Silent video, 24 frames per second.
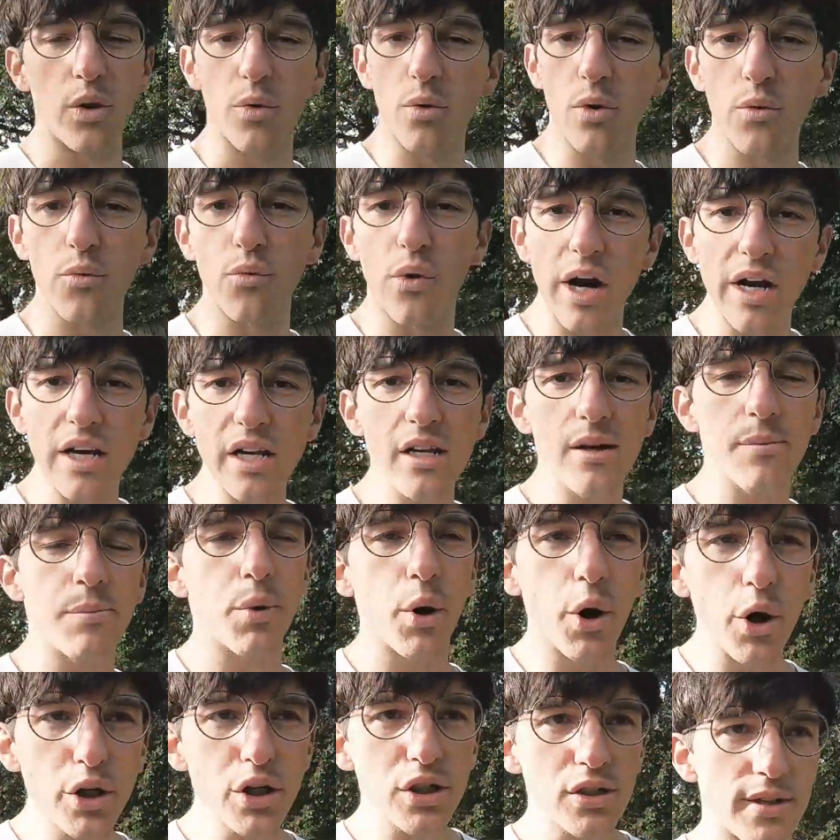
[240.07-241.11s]
were ready to
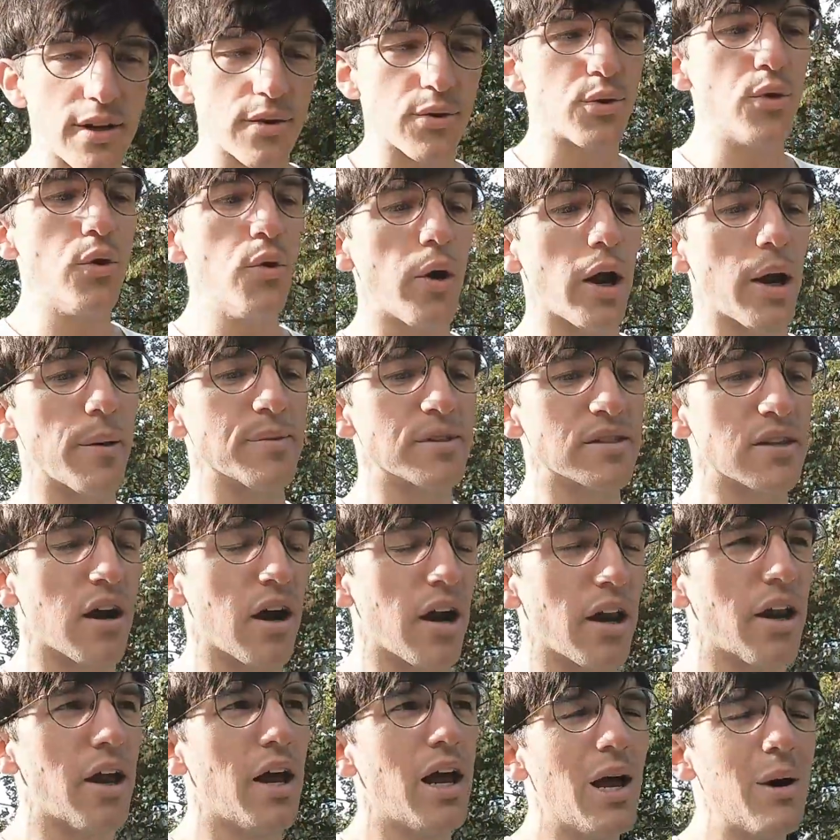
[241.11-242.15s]
purchase it through
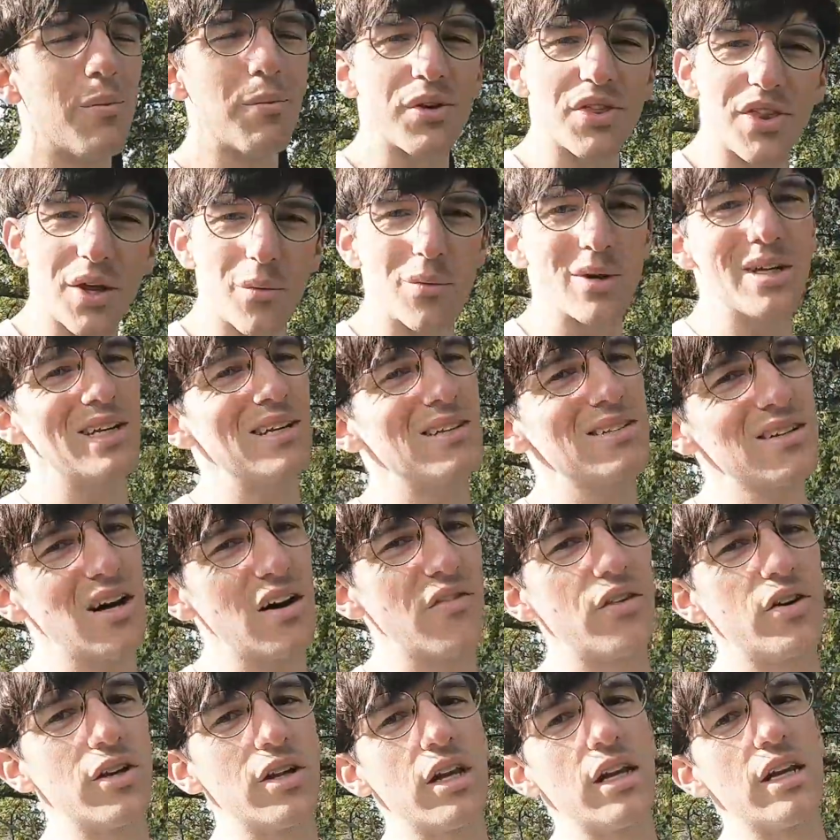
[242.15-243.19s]
Amazon, but then we
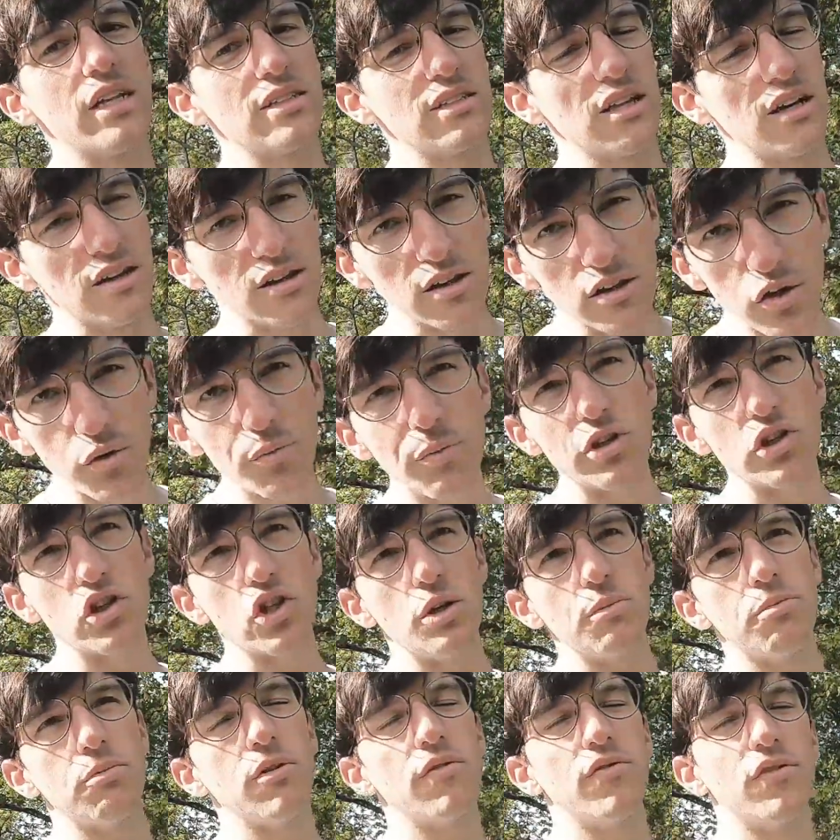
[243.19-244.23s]
discovered that it's a little bit
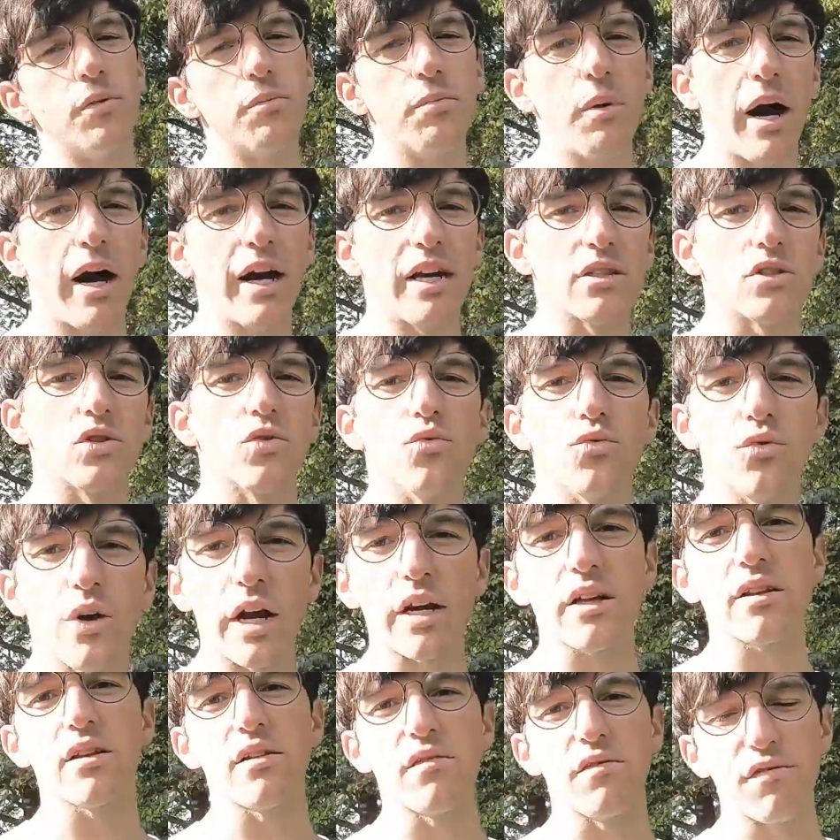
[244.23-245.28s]
cheaper if you buy it
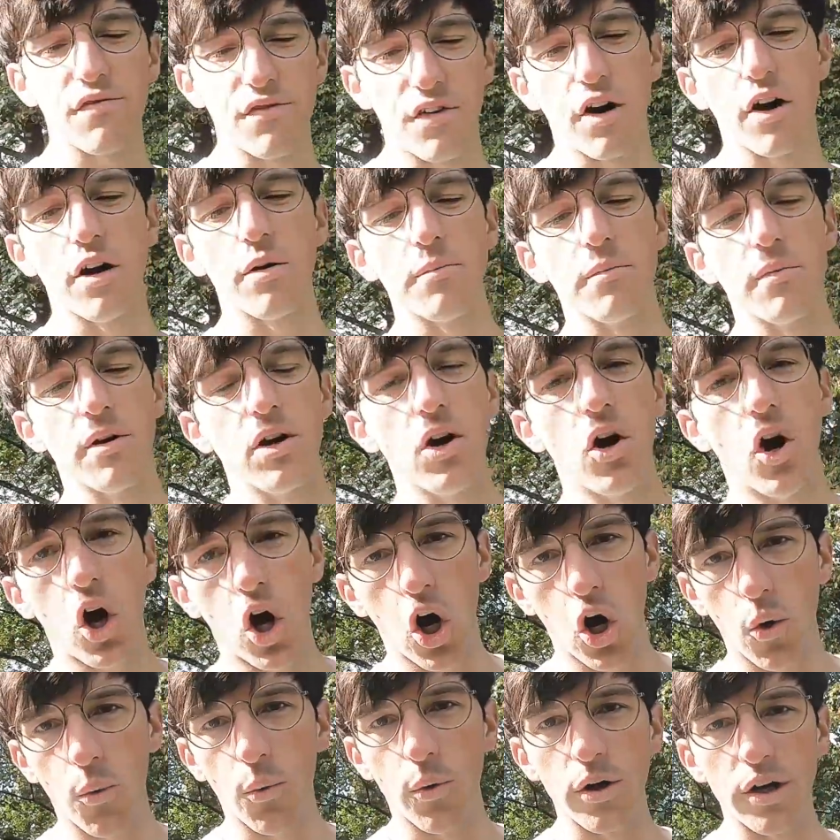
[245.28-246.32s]
directly from
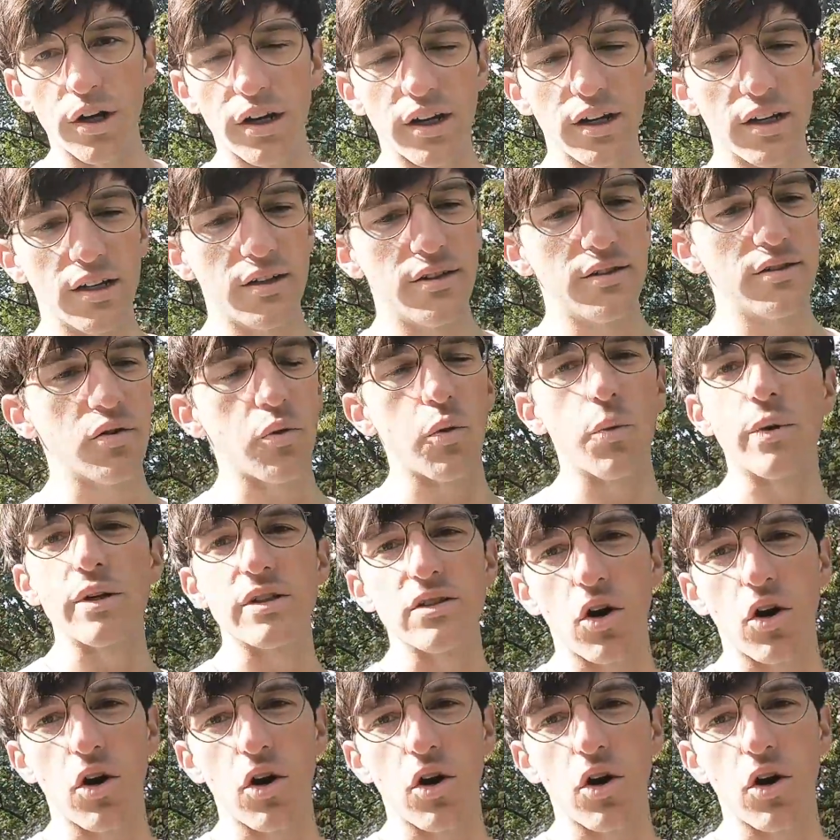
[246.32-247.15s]
Allwood. So we went to